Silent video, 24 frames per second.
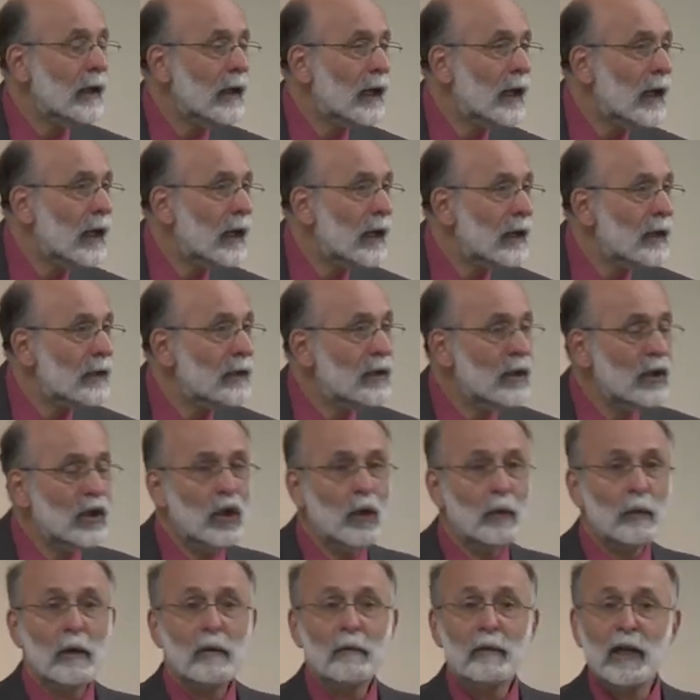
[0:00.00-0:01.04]
and
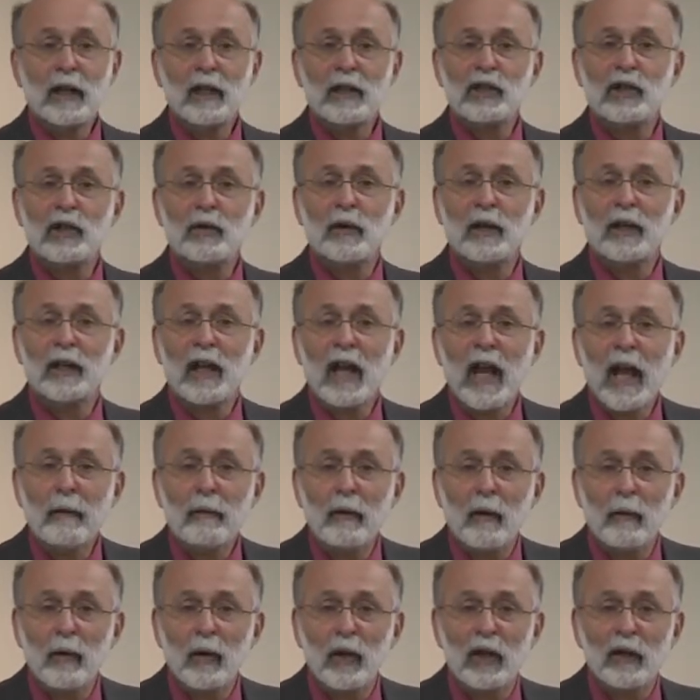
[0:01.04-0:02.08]
human beings are
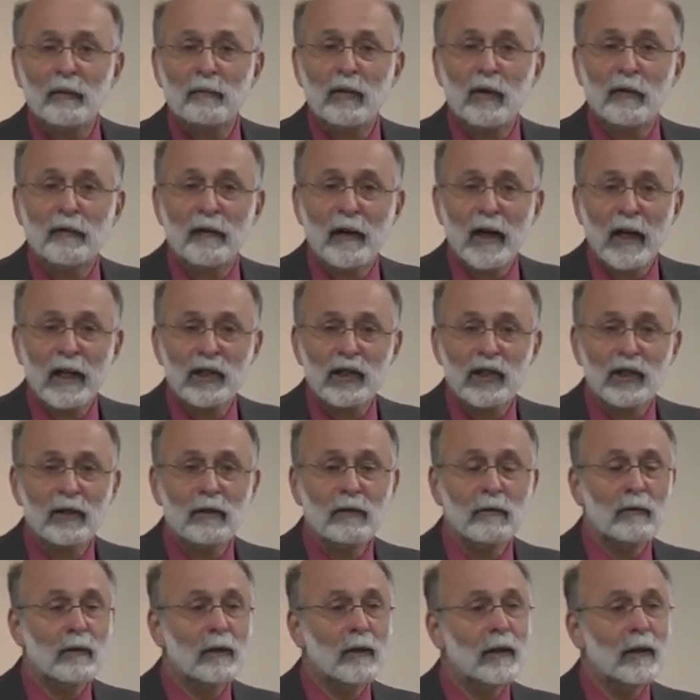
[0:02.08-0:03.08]
incapable of perfection,